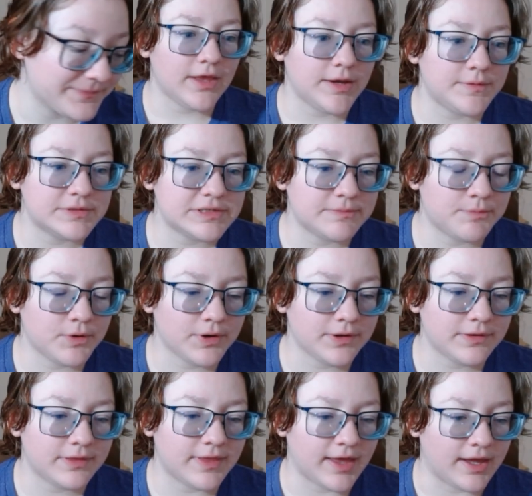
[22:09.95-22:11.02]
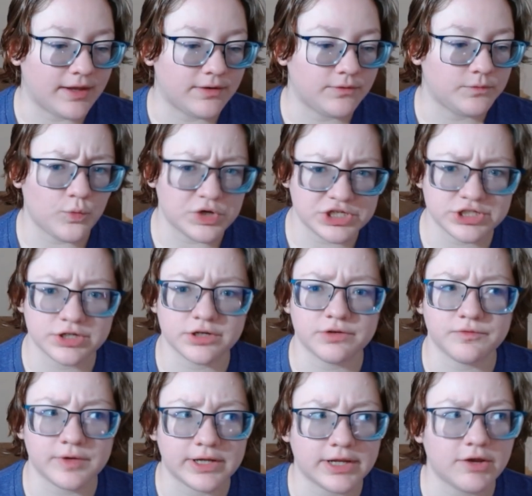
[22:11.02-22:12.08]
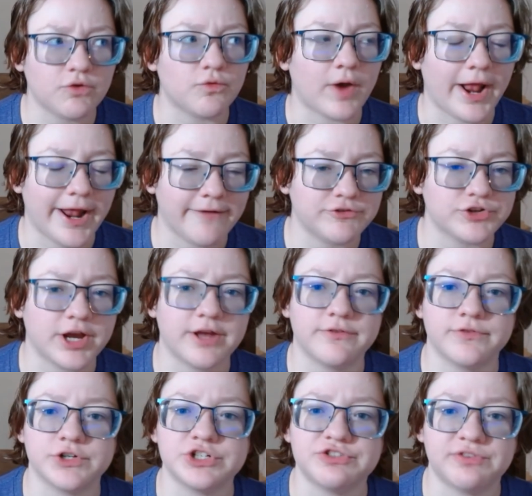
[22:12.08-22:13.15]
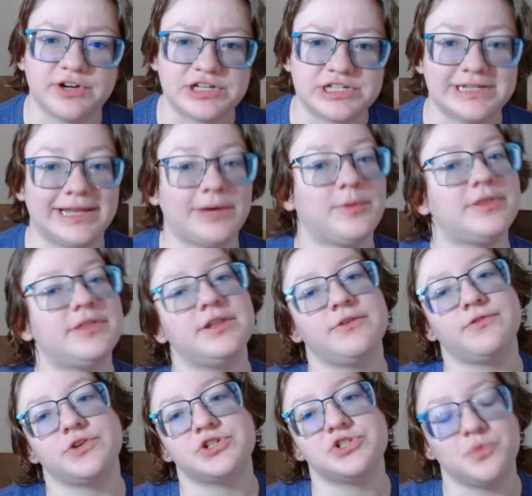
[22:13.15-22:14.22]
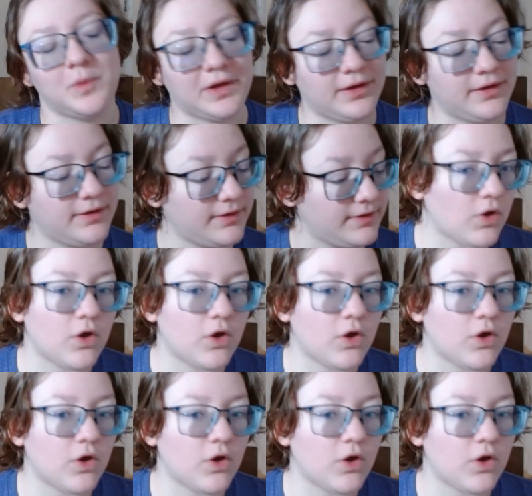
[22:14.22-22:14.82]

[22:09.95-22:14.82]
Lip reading: It was a book that we started reading right after I had first fronted, like within the first week.